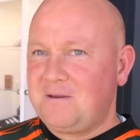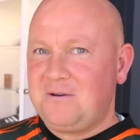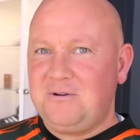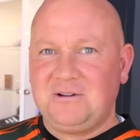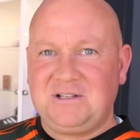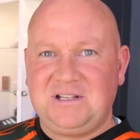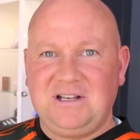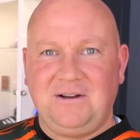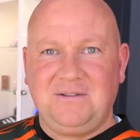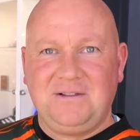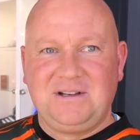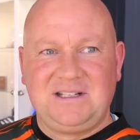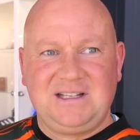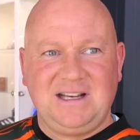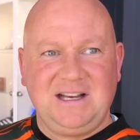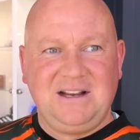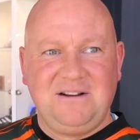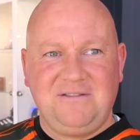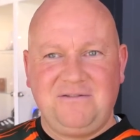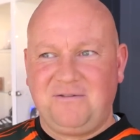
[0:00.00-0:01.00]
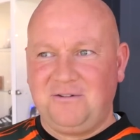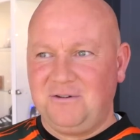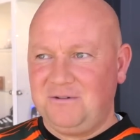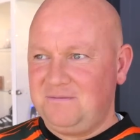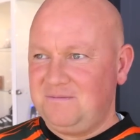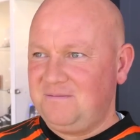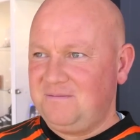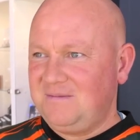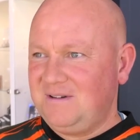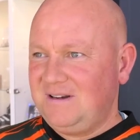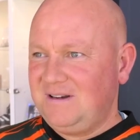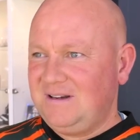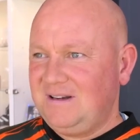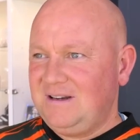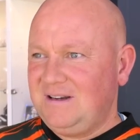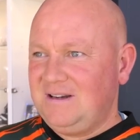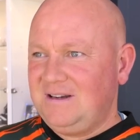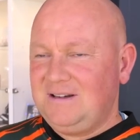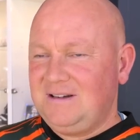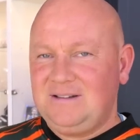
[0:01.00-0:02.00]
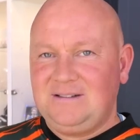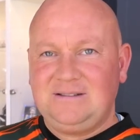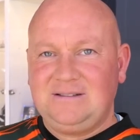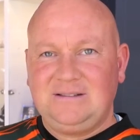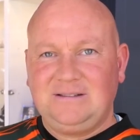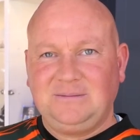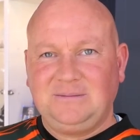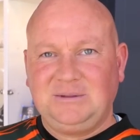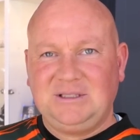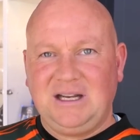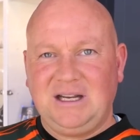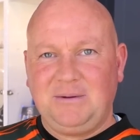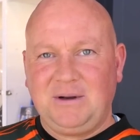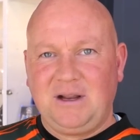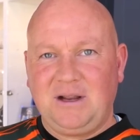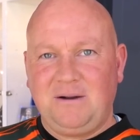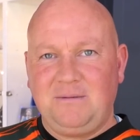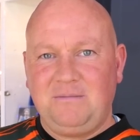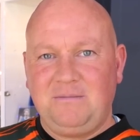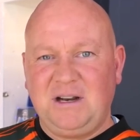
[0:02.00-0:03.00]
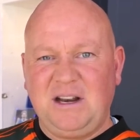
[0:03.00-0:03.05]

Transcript: Put it on the seat in front. There we go.